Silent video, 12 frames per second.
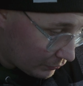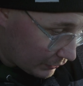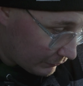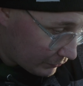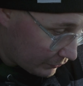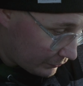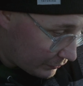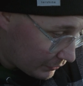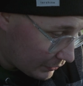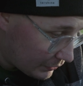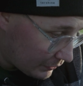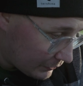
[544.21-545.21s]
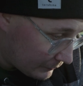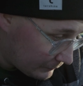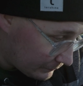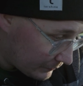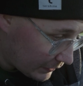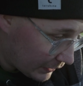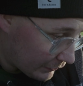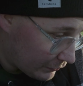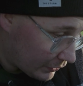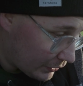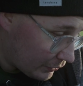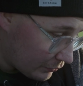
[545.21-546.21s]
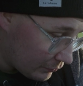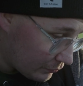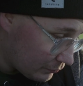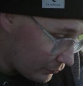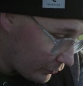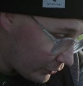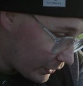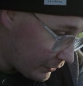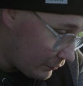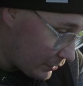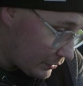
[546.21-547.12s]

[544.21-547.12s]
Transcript: levels as I drive.